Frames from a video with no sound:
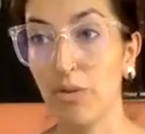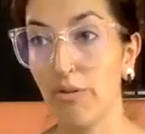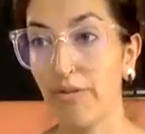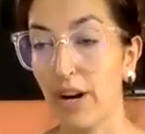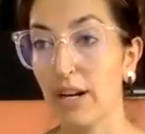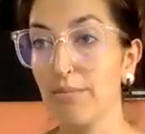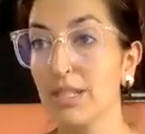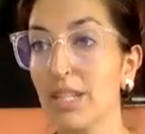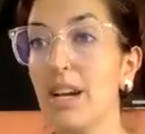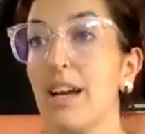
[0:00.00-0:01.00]
doesn't own
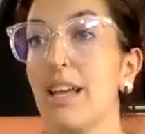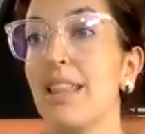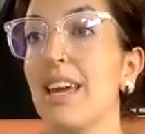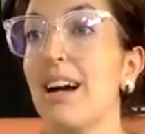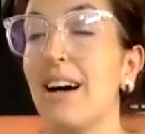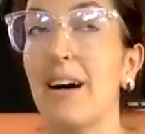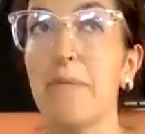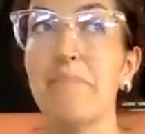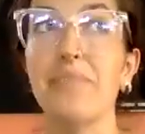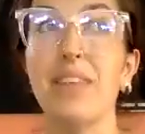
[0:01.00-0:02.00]
farms. They
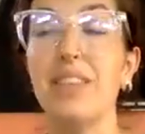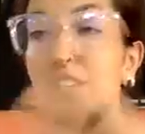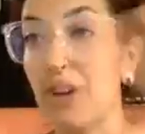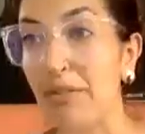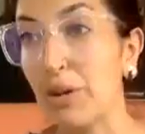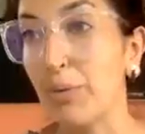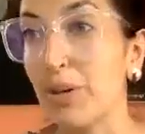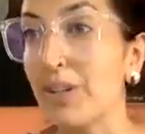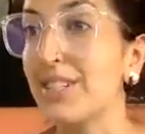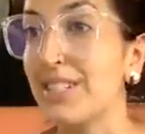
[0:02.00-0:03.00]
travel the
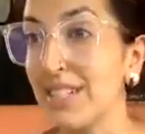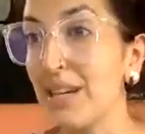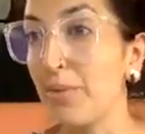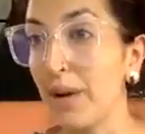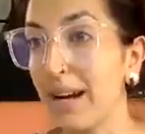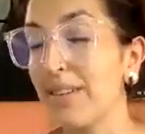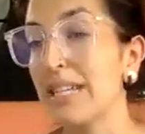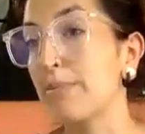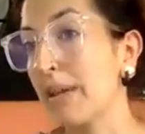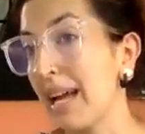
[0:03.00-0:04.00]
world to see where
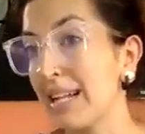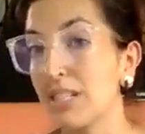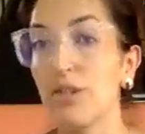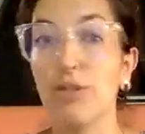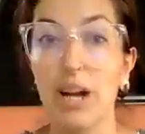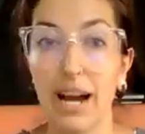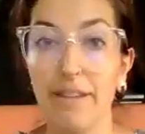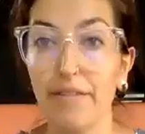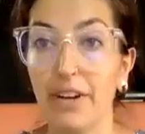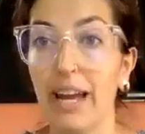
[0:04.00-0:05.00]
these plants
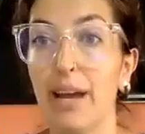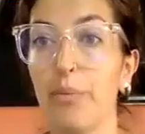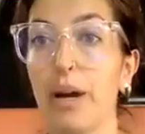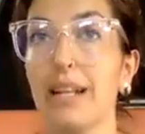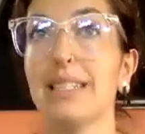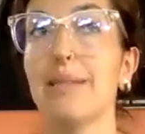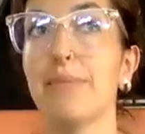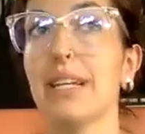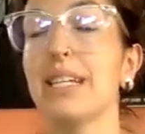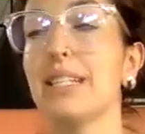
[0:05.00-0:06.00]
thrive. Okay, and when
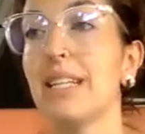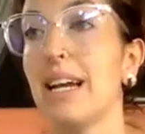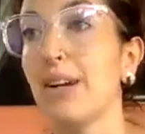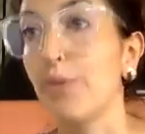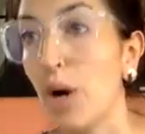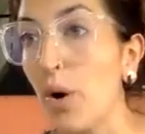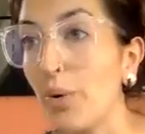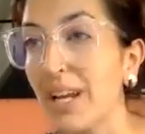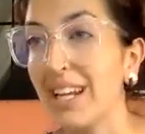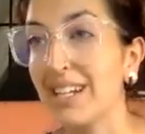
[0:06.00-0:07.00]
something is
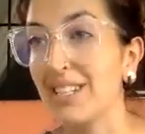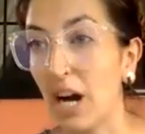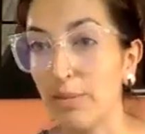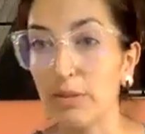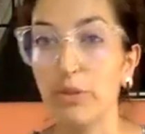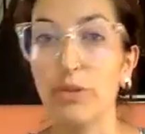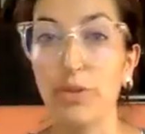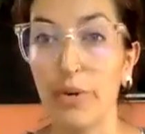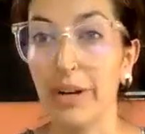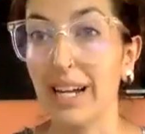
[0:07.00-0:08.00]
grown in its optimal
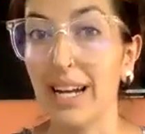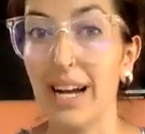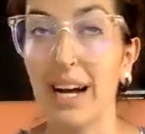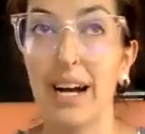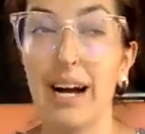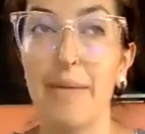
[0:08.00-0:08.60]
growing